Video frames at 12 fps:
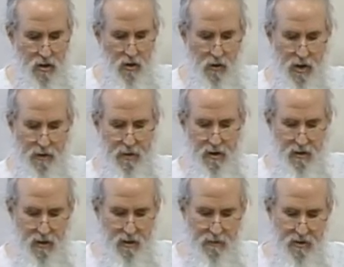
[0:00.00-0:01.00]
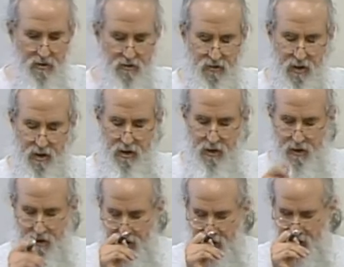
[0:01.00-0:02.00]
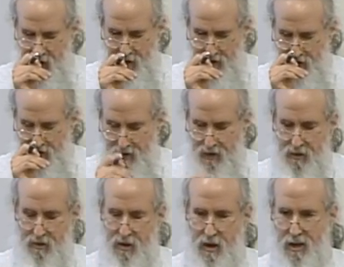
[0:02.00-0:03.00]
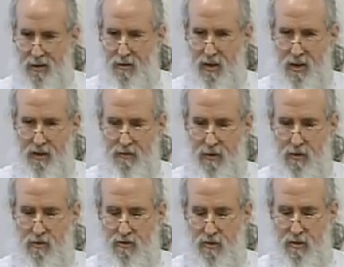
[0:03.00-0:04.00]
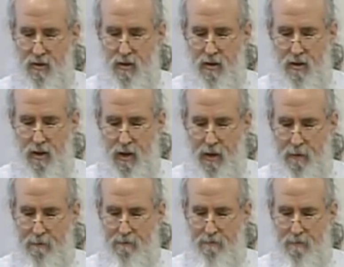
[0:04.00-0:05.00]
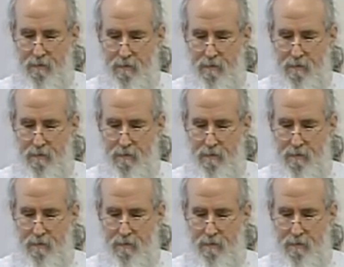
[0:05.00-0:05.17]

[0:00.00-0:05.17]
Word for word: Or how about let me just uh, uh, on this idea that God created evolution. Um,